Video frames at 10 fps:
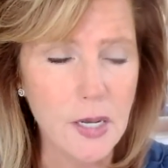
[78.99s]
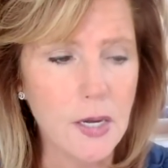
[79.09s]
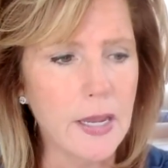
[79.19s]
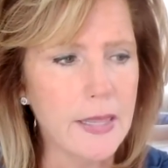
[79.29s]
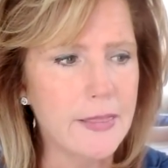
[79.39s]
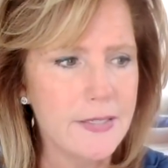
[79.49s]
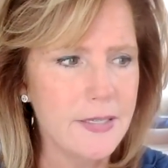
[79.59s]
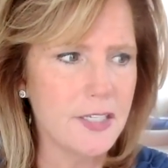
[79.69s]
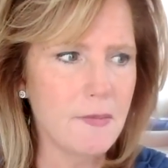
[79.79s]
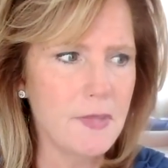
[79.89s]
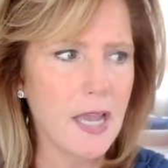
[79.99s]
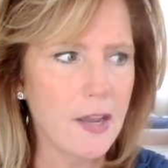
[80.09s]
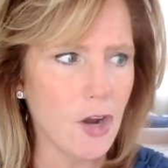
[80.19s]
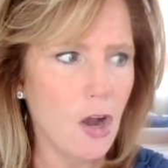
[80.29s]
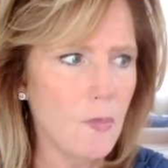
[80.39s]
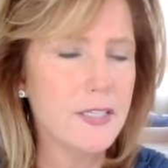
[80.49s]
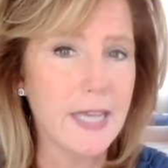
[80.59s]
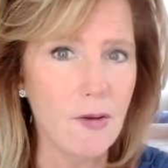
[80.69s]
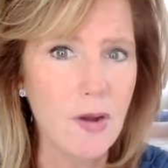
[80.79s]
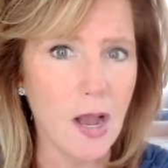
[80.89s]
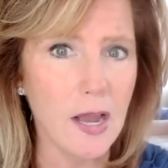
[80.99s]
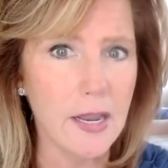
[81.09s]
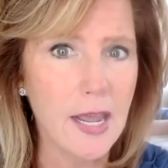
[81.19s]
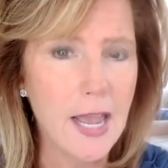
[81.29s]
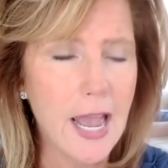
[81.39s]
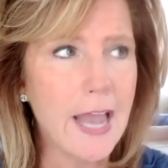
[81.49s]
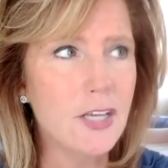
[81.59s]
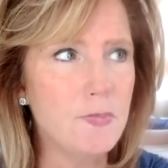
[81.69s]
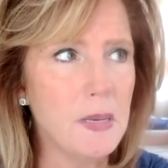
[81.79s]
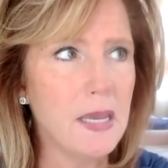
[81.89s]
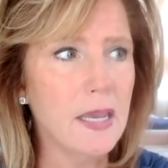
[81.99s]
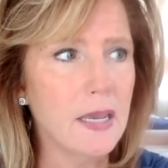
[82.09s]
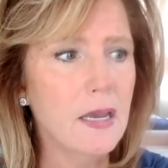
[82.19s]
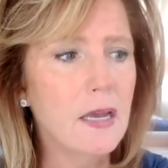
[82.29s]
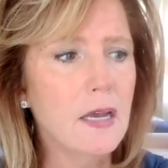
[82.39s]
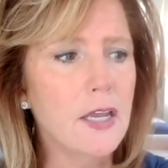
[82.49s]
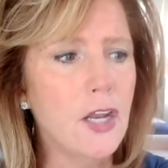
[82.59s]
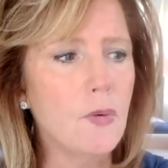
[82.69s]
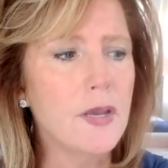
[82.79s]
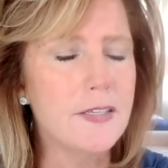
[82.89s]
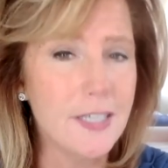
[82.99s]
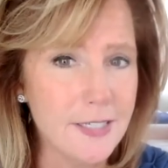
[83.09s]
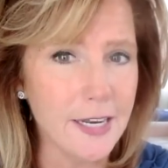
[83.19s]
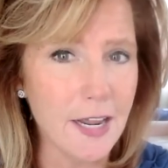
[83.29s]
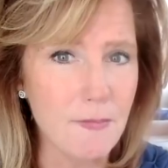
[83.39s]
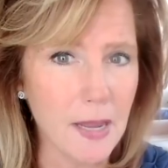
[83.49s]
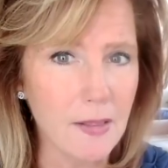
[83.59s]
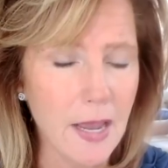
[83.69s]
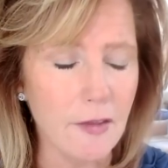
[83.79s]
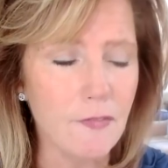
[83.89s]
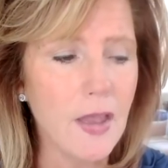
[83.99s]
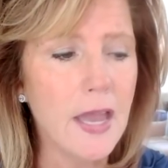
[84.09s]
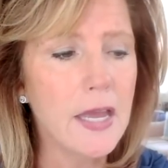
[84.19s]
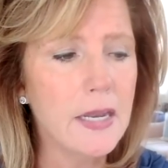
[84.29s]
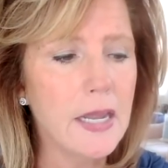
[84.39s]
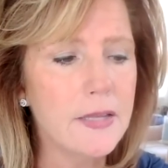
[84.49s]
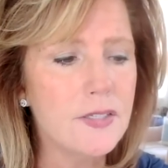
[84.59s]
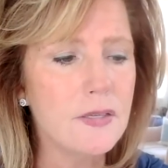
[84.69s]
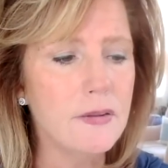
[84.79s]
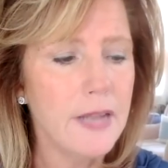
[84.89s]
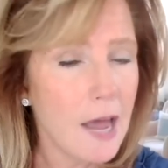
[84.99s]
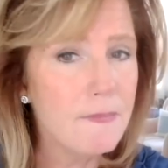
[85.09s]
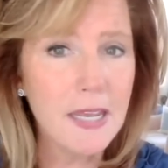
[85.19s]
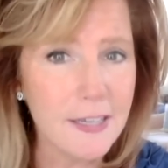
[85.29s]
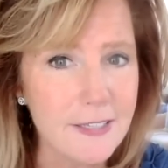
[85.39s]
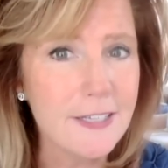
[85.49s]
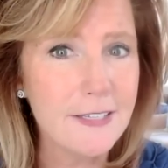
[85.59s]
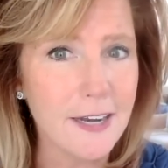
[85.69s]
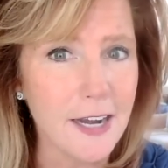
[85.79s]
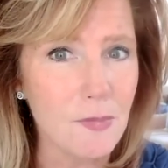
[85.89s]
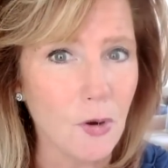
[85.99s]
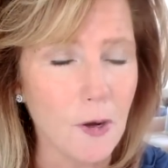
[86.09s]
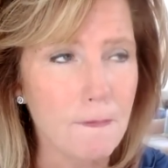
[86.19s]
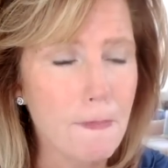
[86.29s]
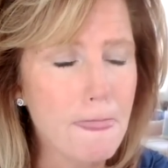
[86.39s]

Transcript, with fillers: You're like, "This is something I could always count on as being, you know, consistent in my life, and it's not being consistent anymore."